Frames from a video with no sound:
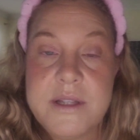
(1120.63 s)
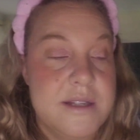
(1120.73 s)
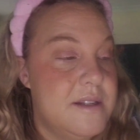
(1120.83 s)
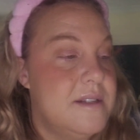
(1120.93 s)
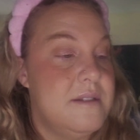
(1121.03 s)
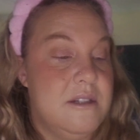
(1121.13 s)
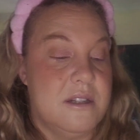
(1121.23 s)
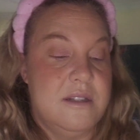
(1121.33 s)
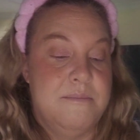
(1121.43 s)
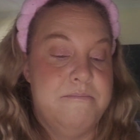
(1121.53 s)
this is
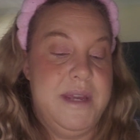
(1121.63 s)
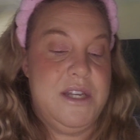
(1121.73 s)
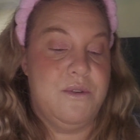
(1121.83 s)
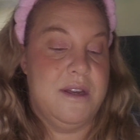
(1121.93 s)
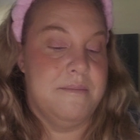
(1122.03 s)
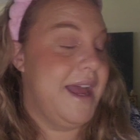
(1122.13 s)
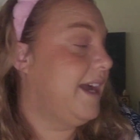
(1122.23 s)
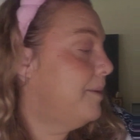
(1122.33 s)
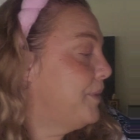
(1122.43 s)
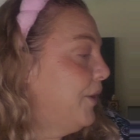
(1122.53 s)
just me doing
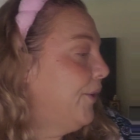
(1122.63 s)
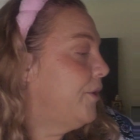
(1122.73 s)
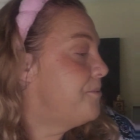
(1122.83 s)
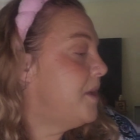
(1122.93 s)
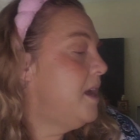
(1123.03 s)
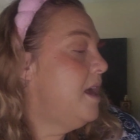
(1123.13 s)
makeup at home.